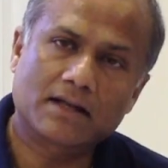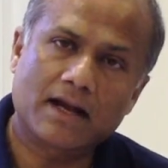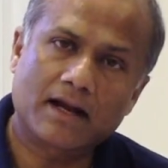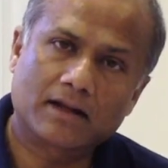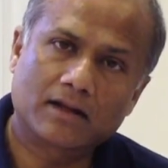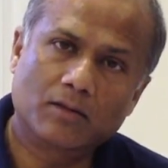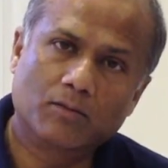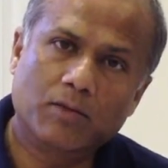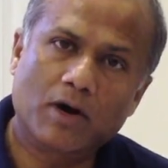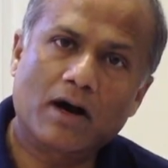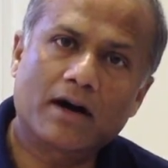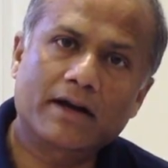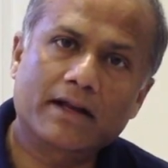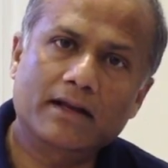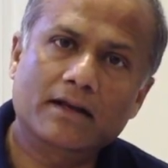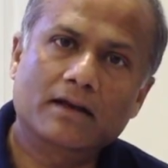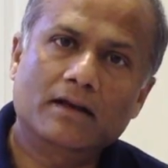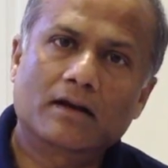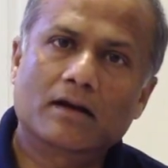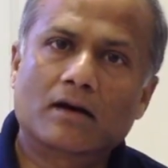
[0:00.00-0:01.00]
at the
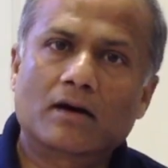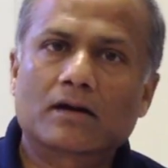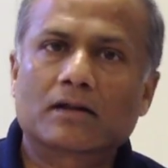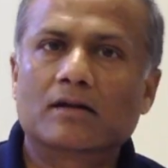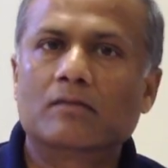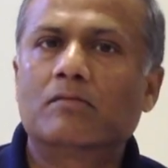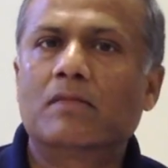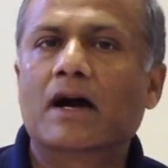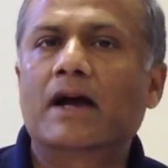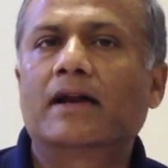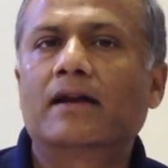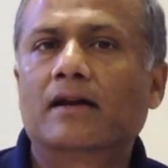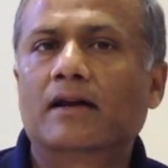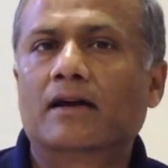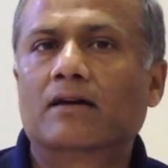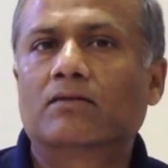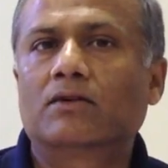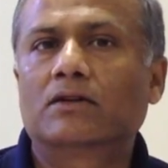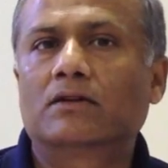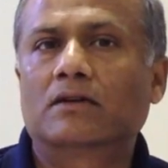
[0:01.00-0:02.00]
body or the mind
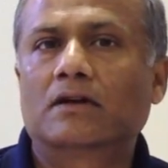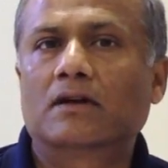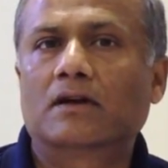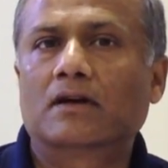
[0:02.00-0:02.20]
level